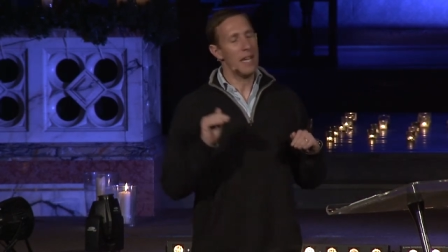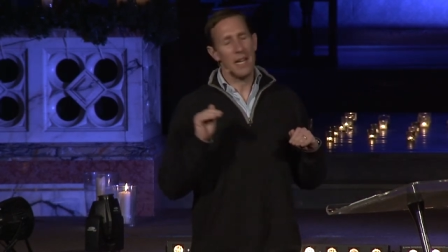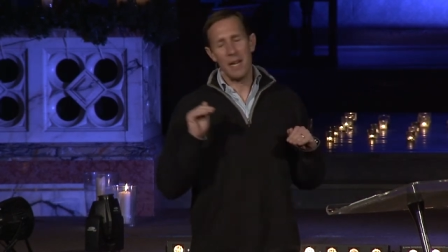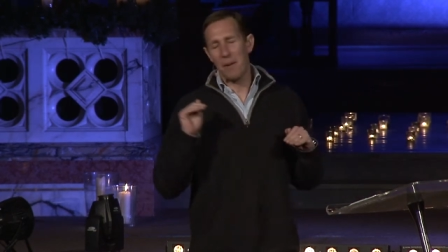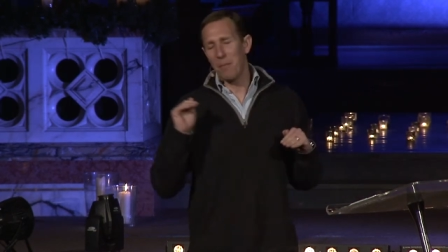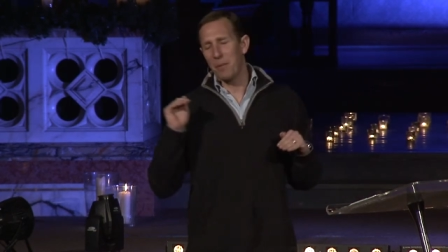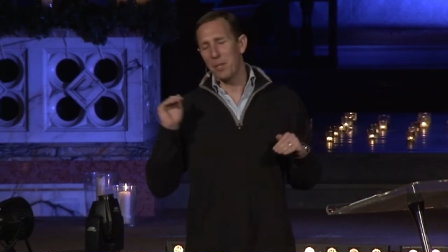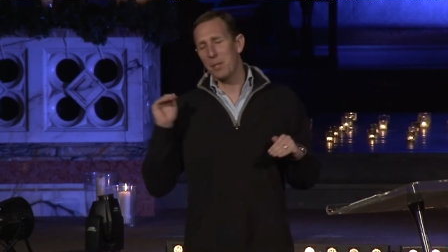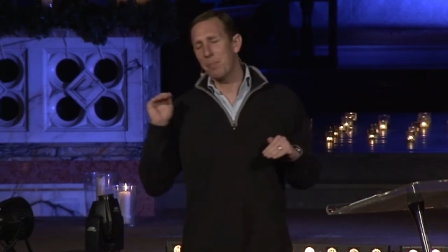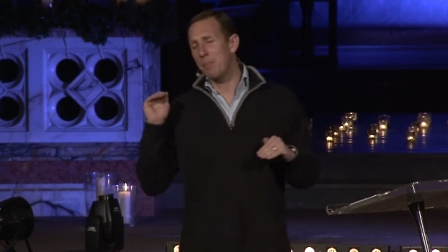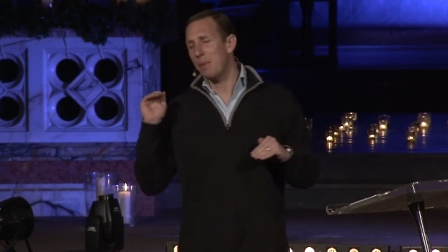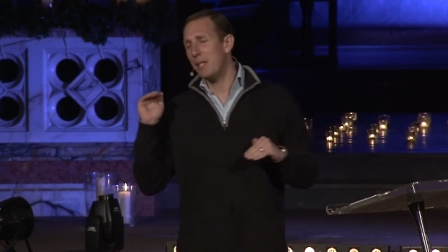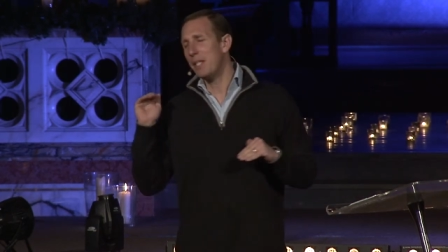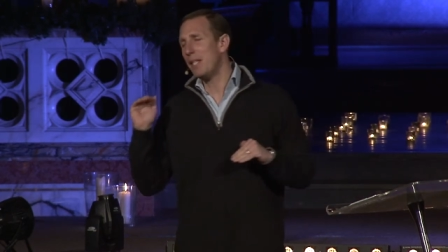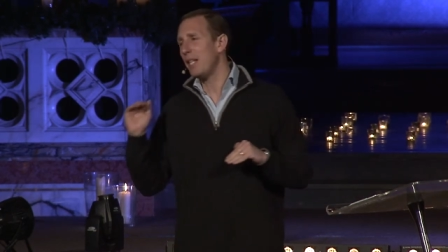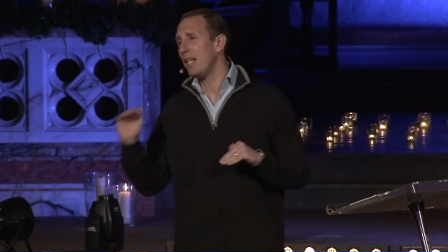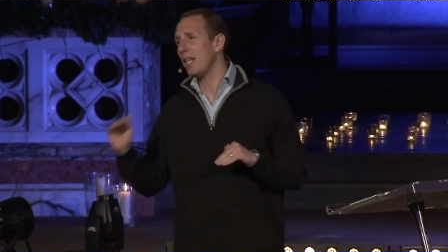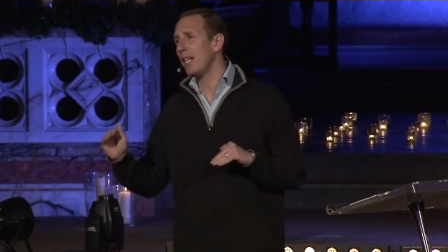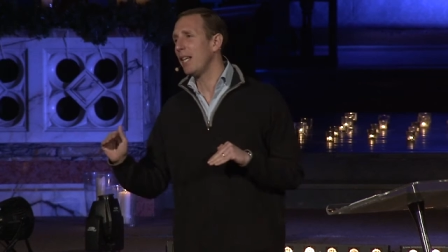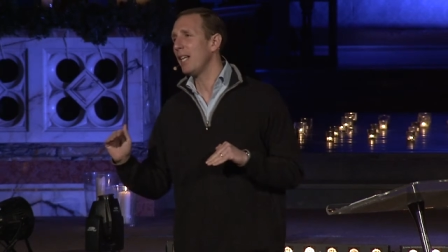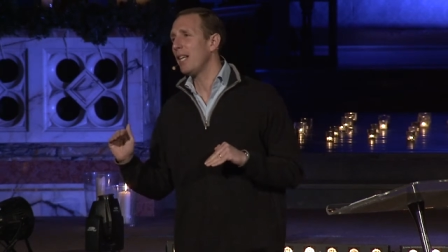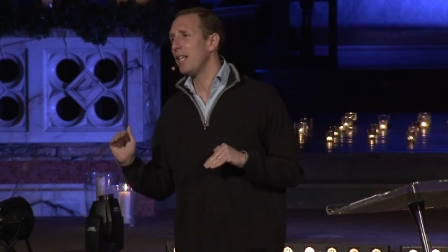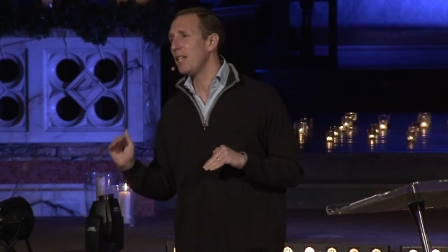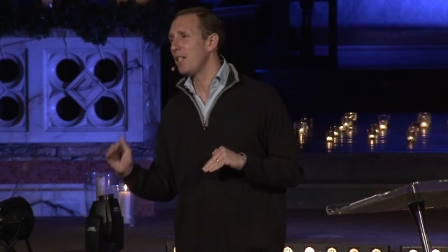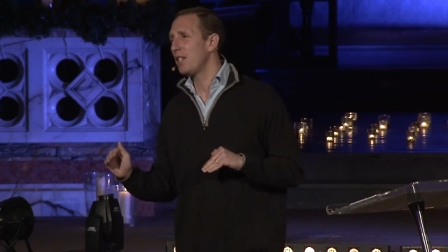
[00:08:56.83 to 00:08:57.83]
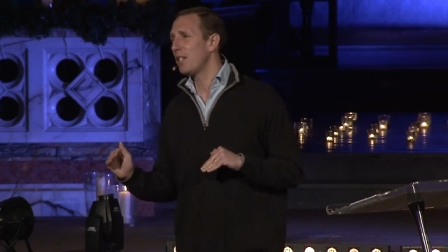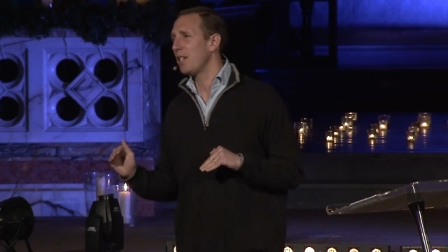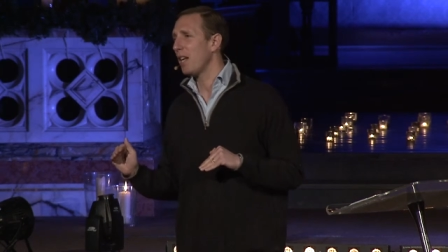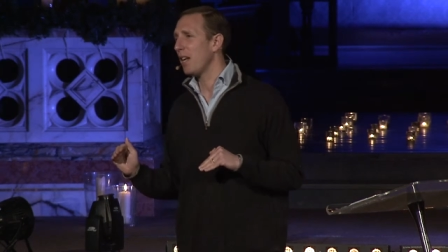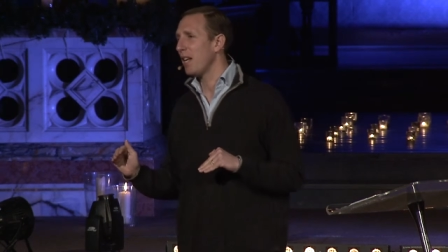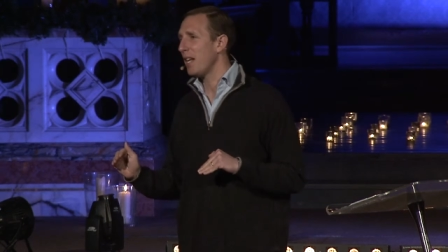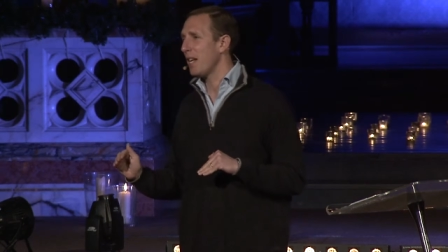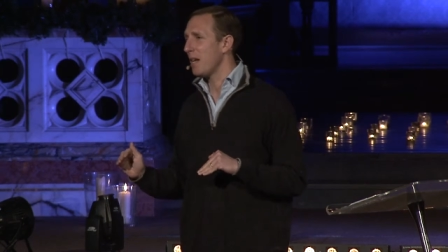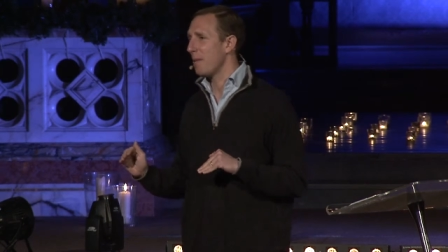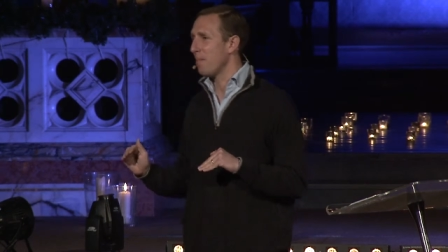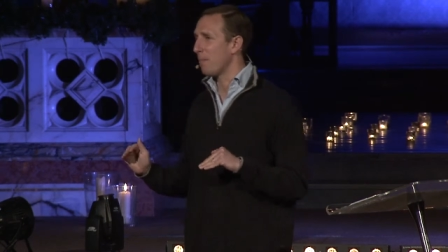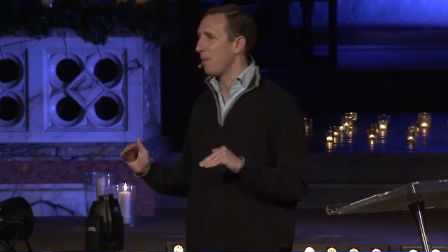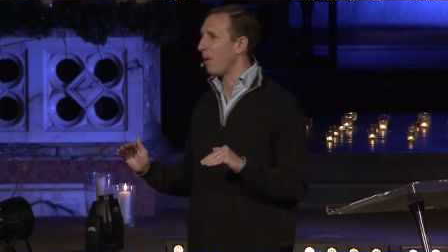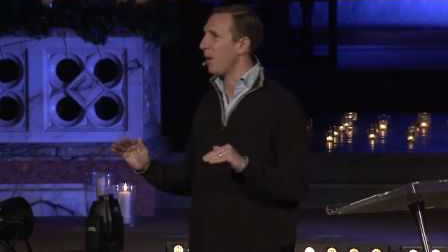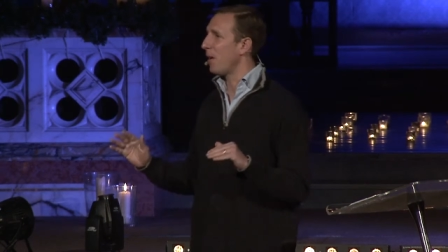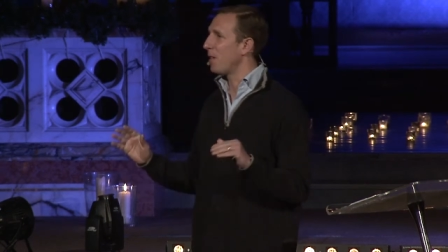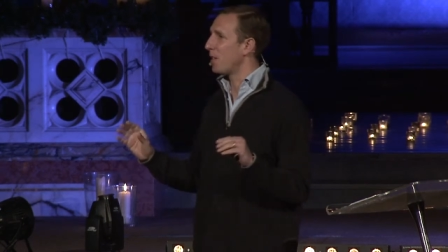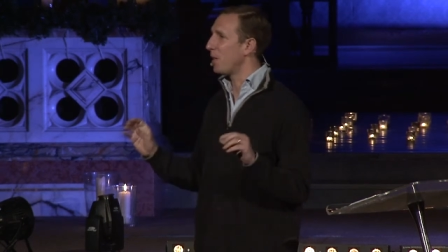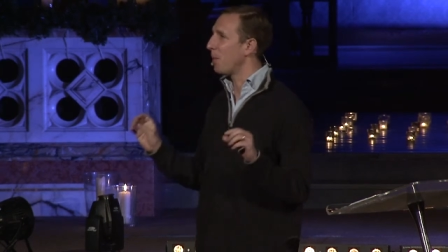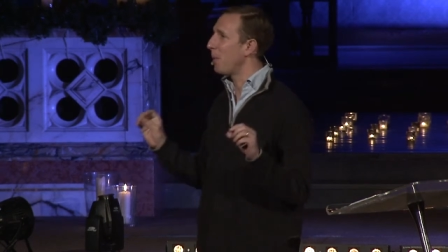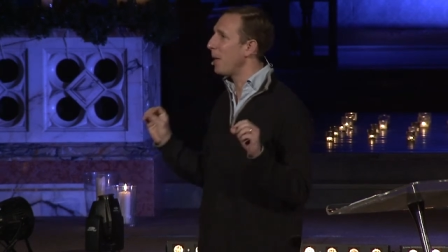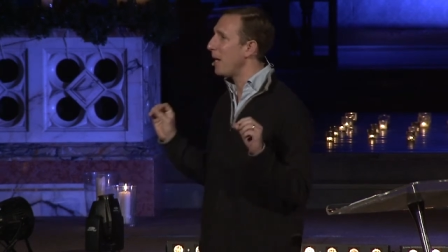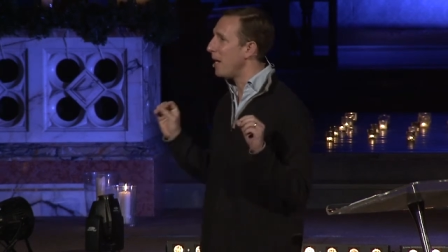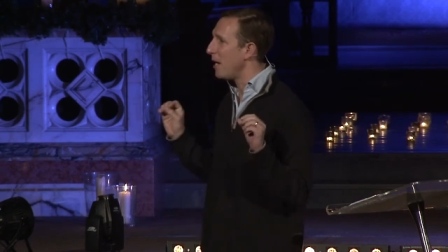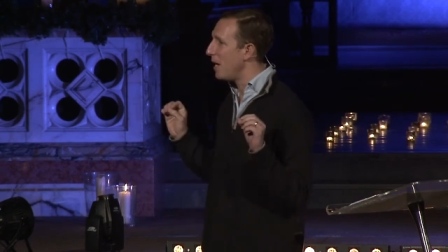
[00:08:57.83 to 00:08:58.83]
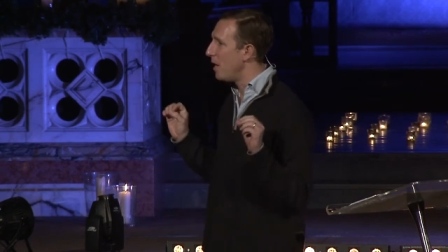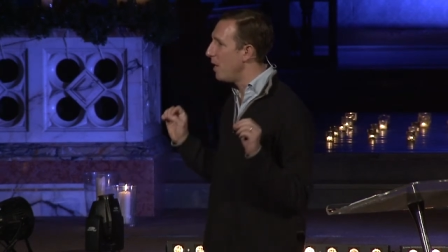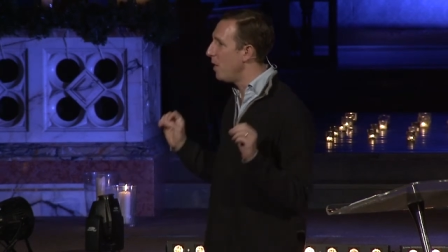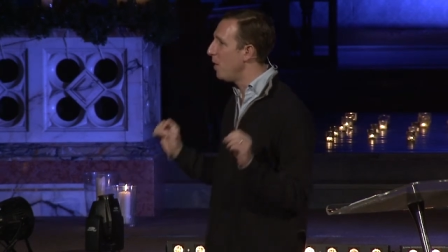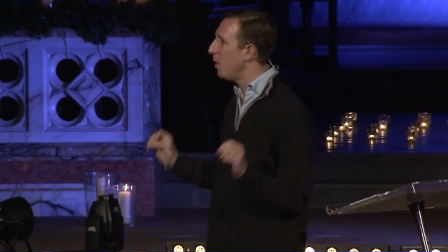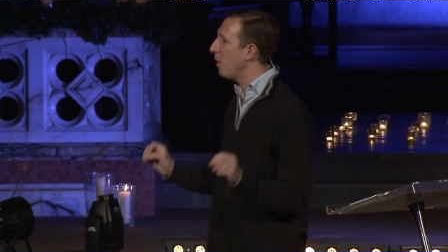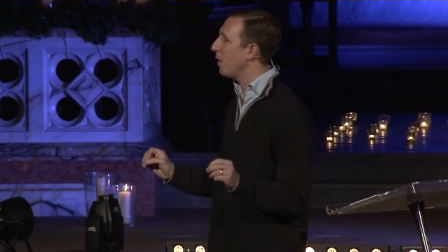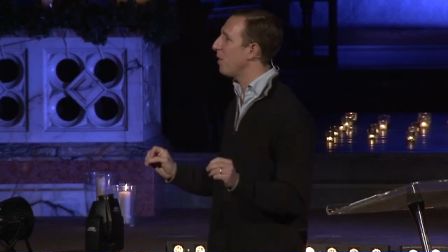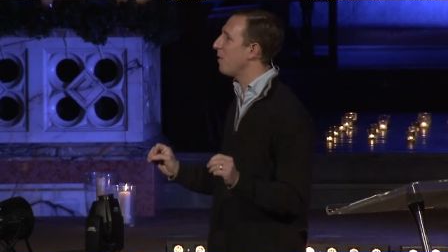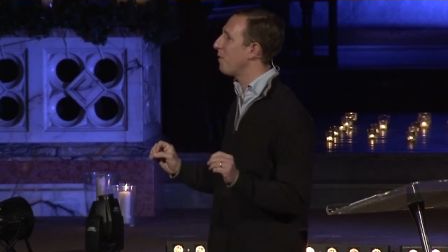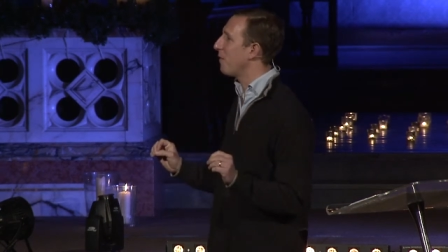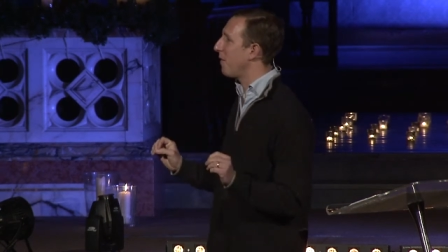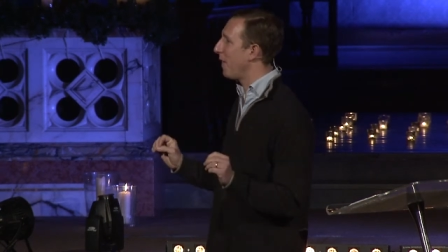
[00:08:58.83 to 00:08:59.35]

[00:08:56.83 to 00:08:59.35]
it was particularly sunny and bright, so it looked